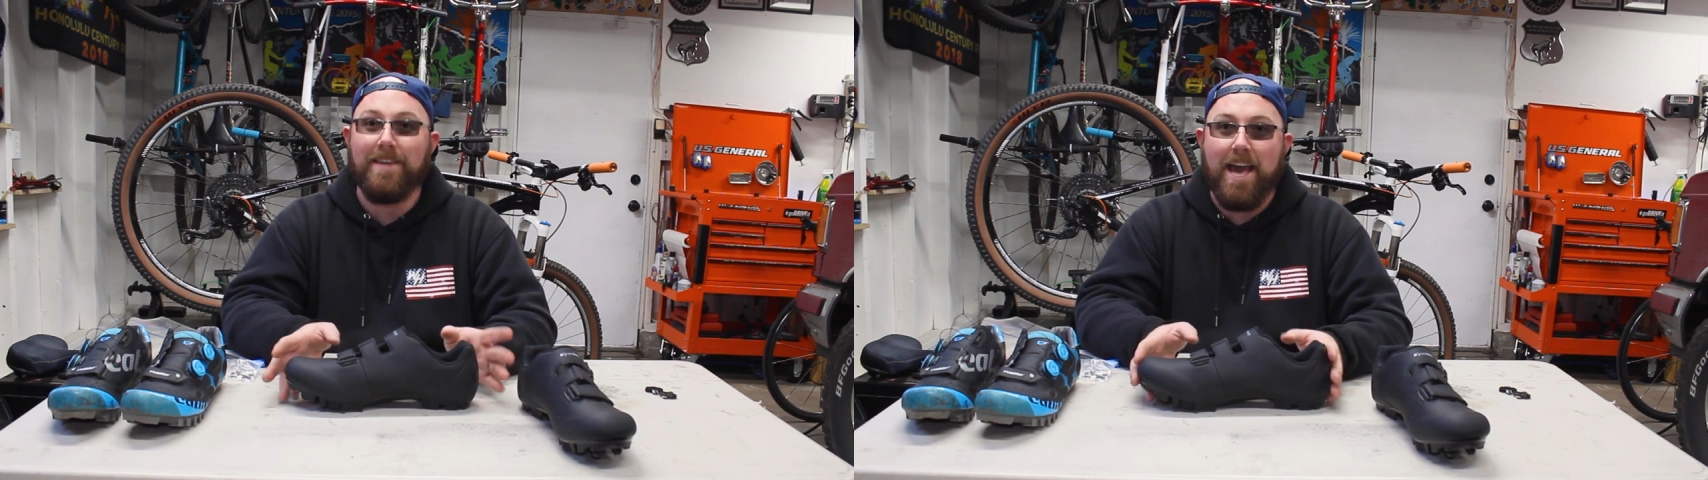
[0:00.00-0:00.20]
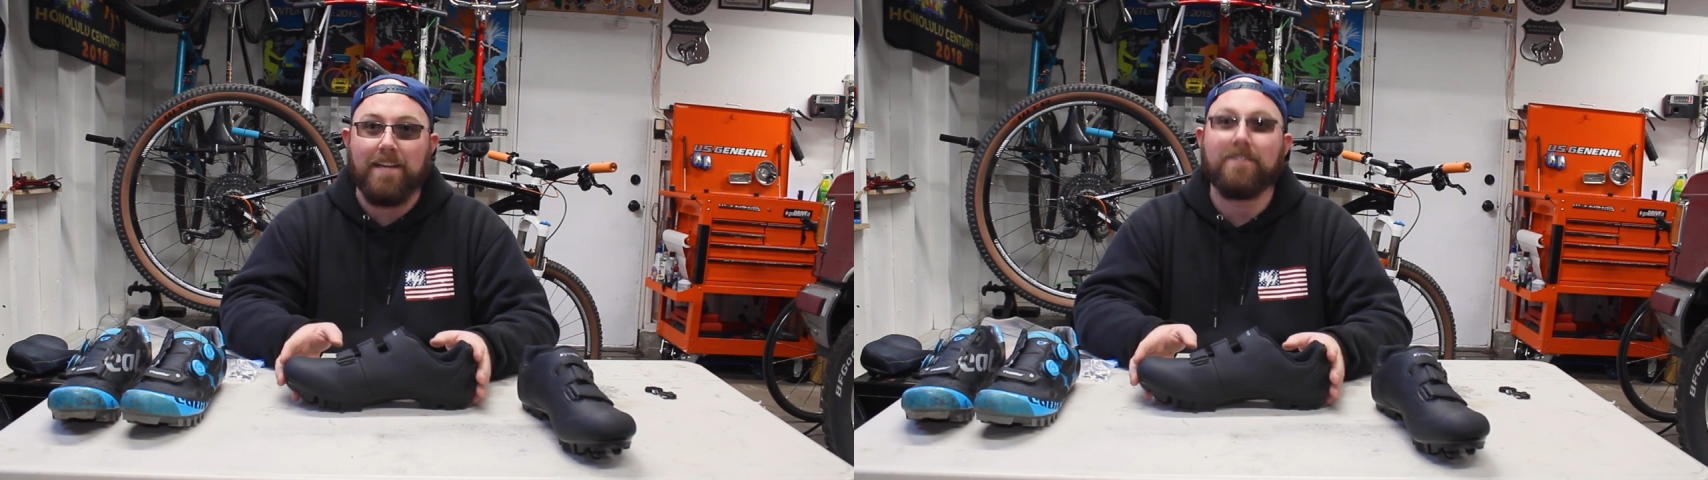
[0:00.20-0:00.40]

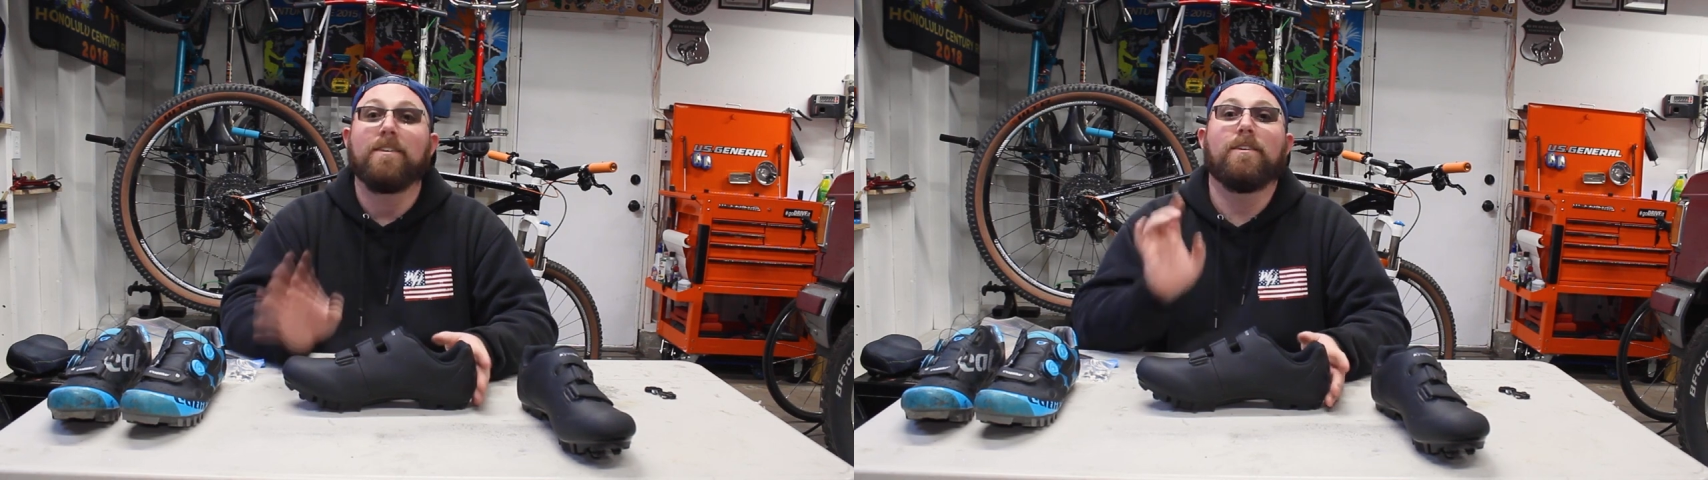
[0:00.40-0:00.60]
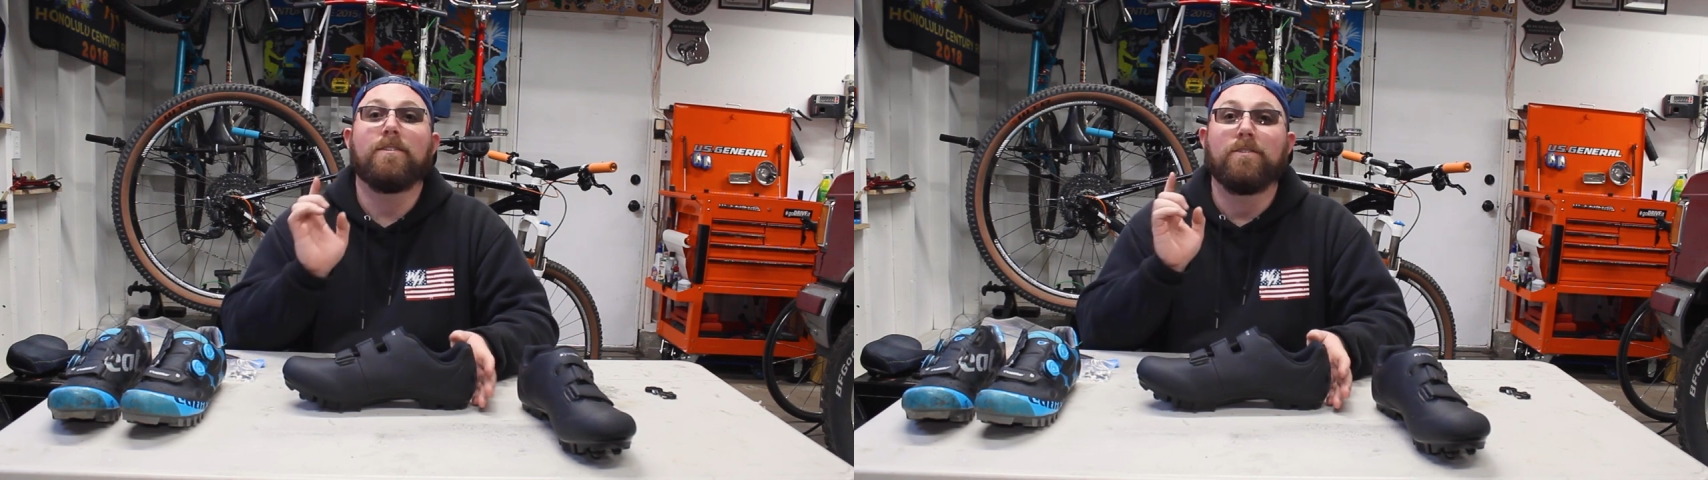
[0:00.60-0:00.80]

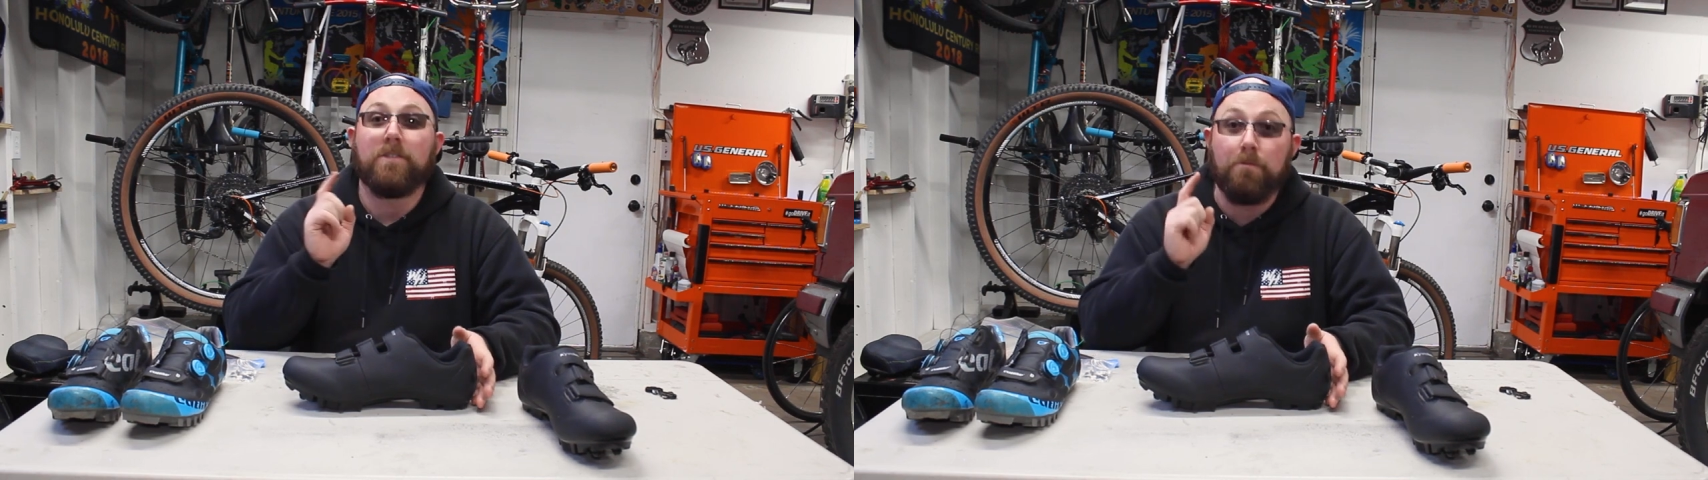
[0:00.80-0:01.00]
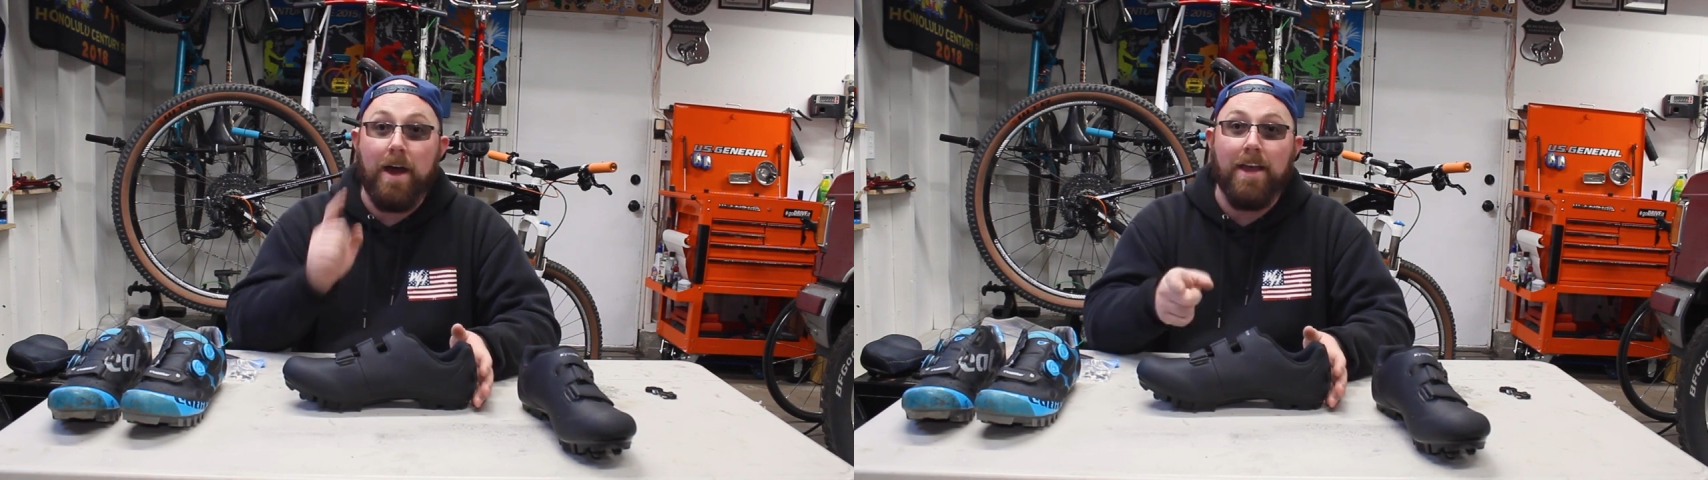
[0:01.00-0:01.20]
Yes.
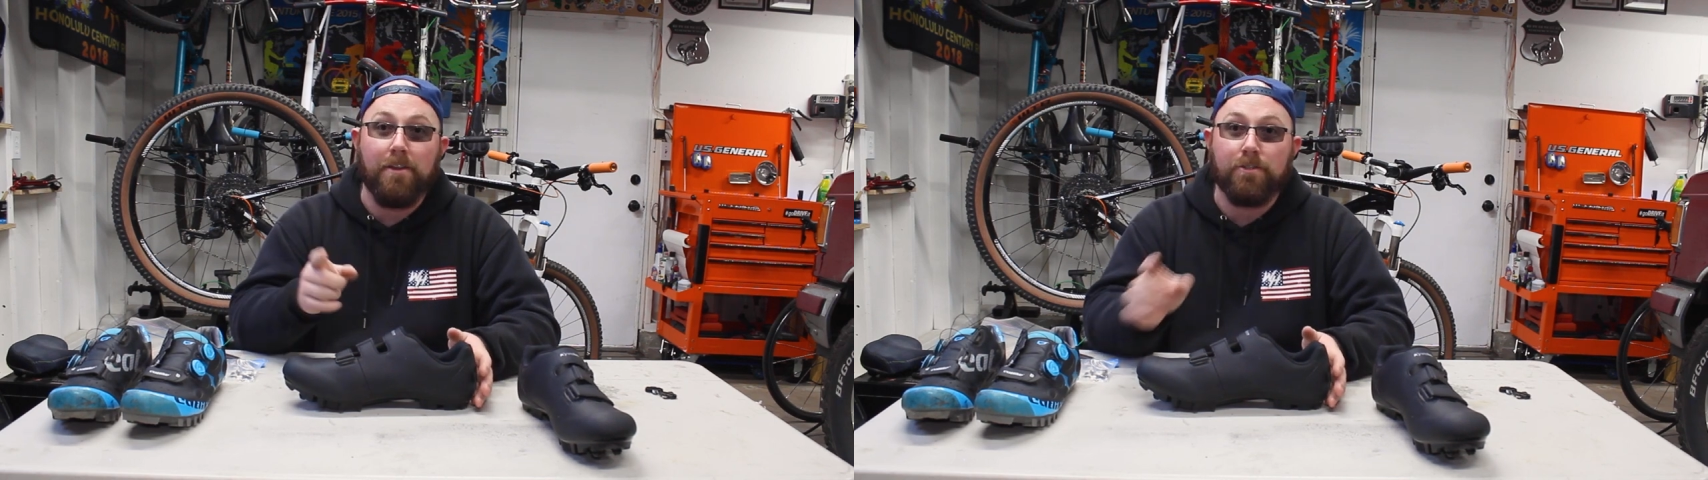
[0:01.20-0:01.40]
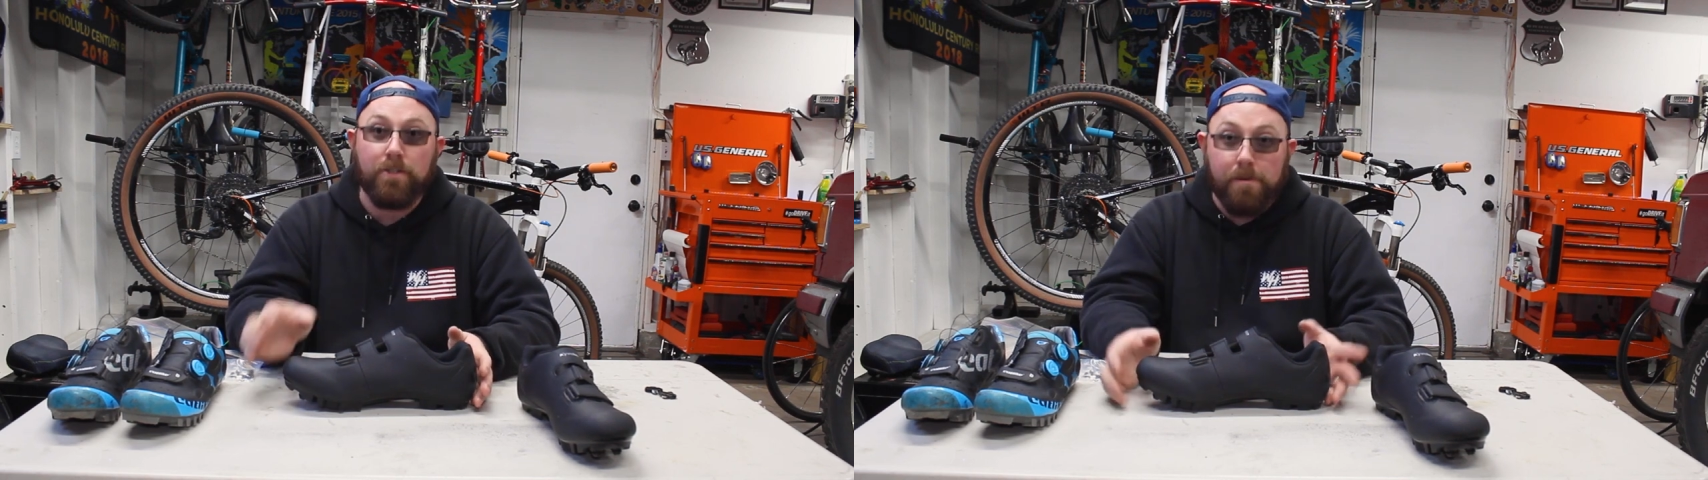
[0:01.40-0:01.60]
Do not
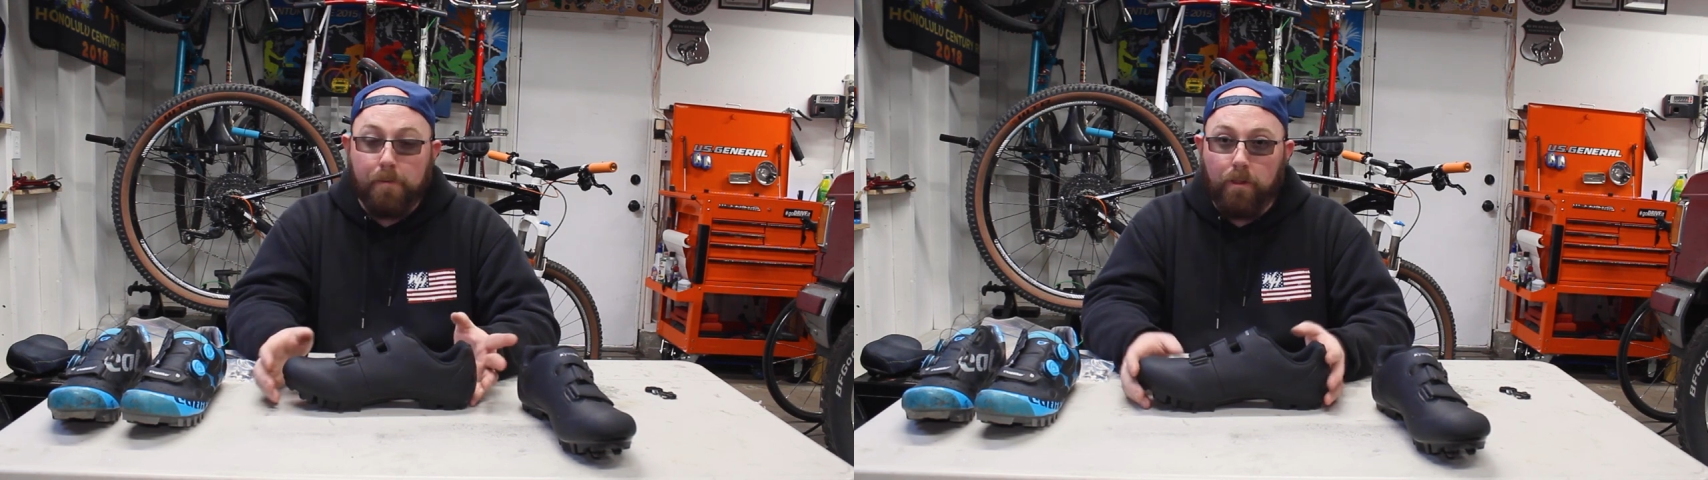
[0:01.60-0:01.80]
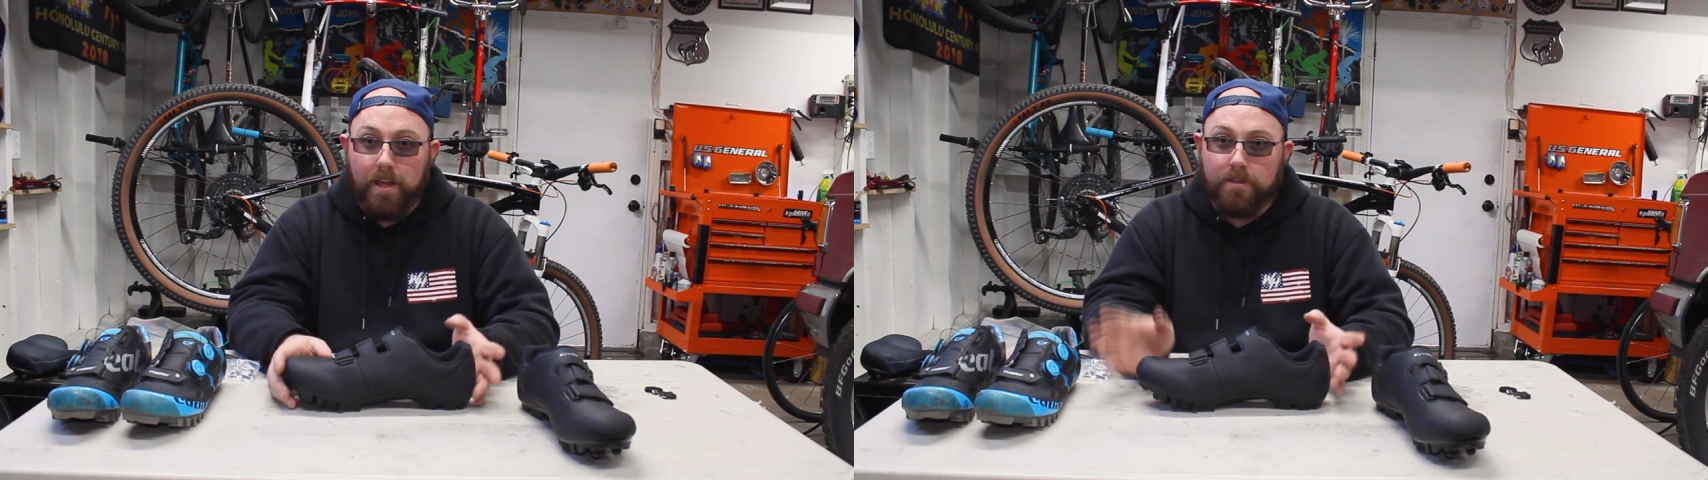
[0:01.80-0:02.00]
use
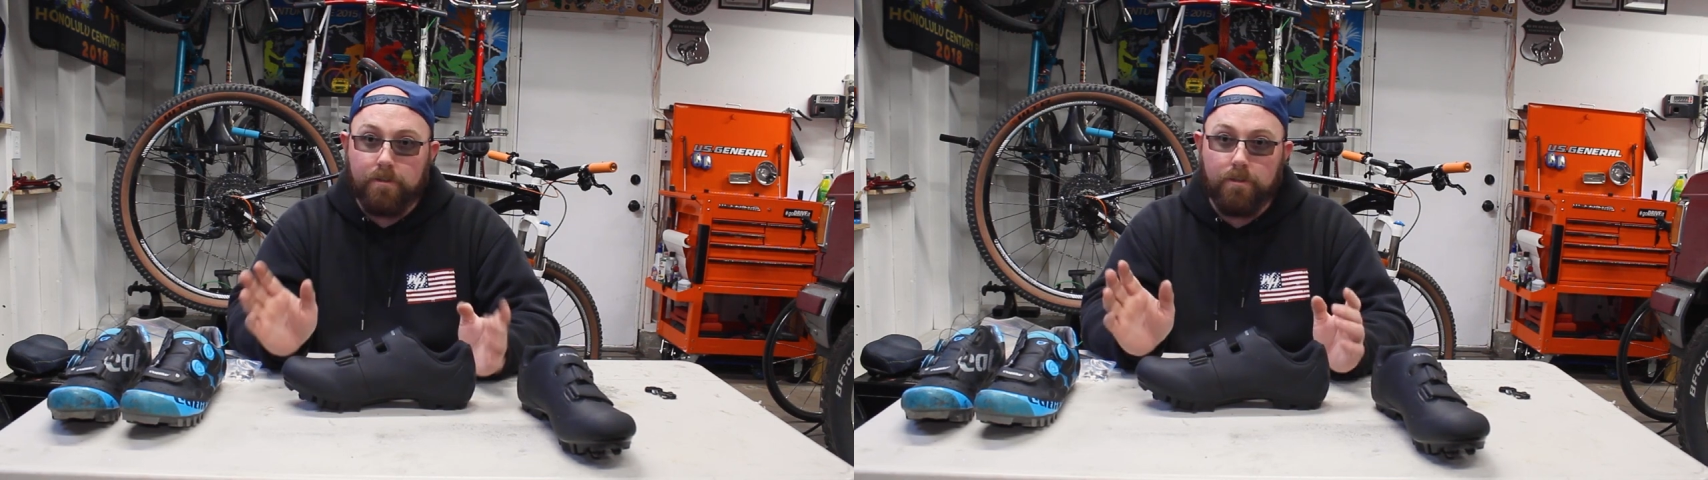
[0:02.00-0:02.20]
cheap cleats,